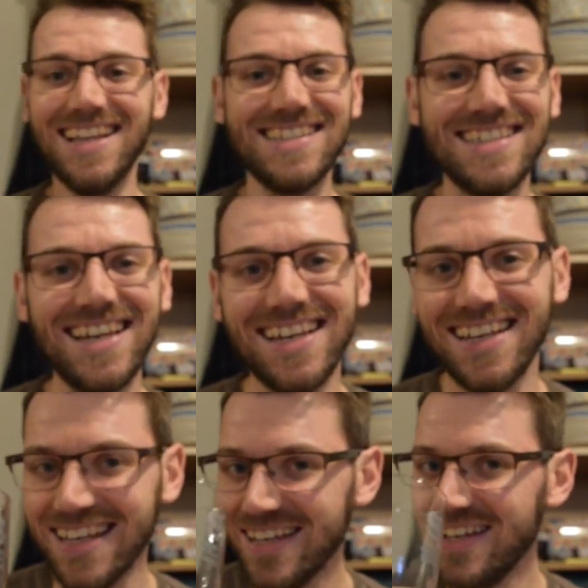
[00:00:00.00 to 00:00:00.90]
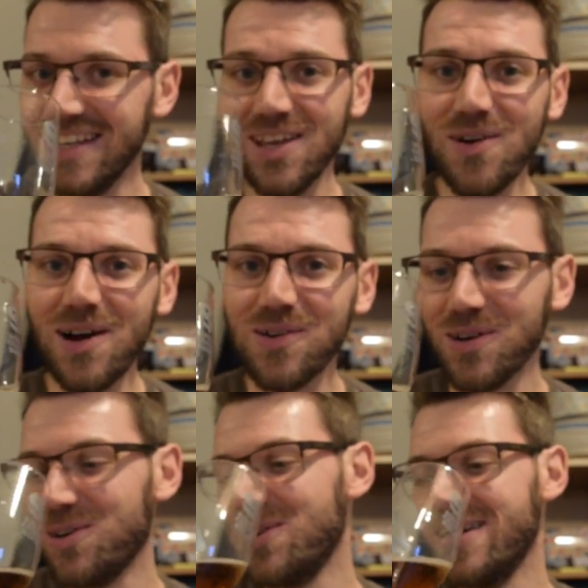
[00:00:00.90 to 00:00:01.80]
That's it. No
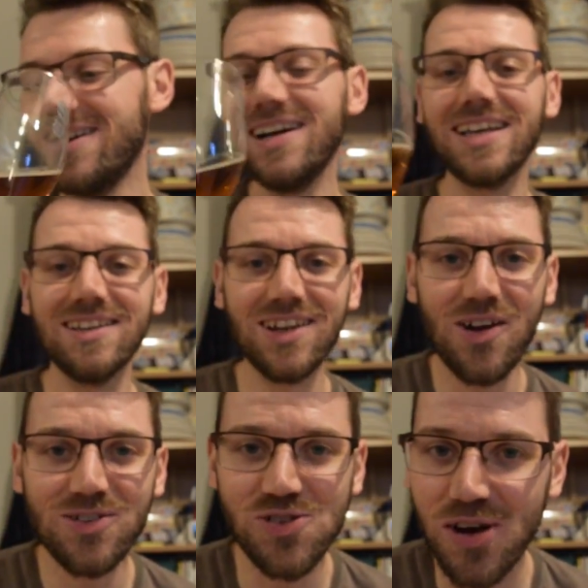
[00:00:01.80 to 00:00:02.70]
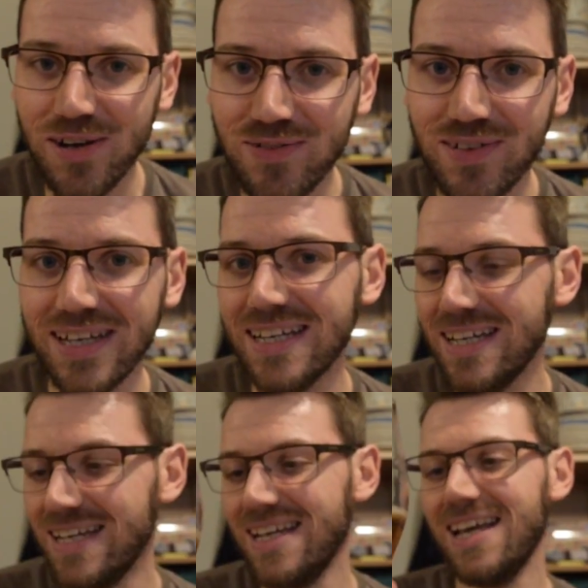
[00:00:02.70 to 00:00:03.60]
alcohol here, I can go and drive.
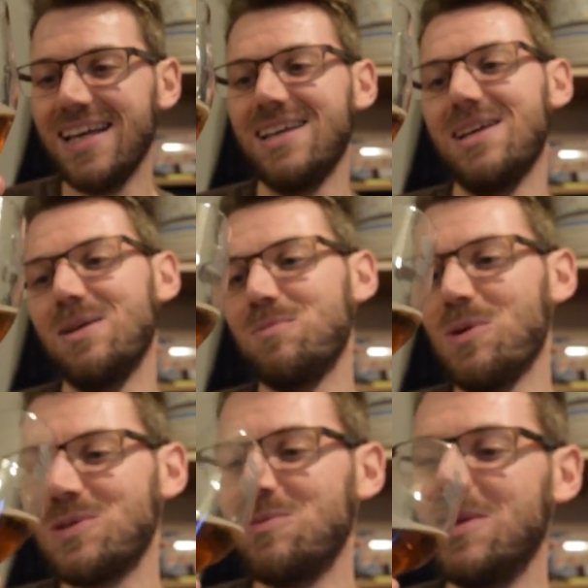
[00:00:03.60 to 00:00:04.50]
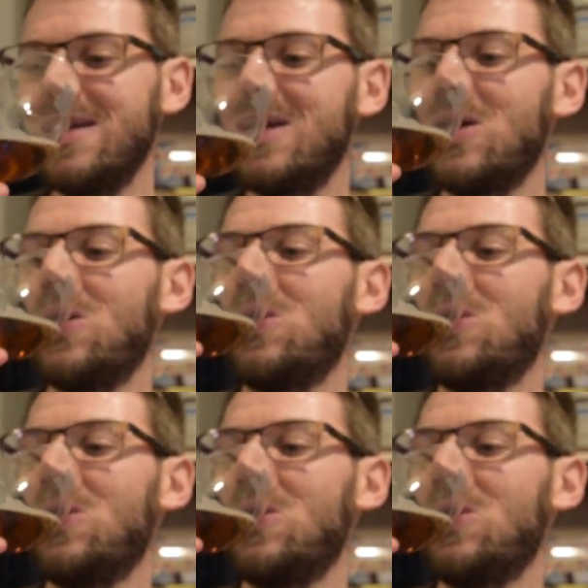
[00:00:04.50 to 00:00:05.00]
Possibly.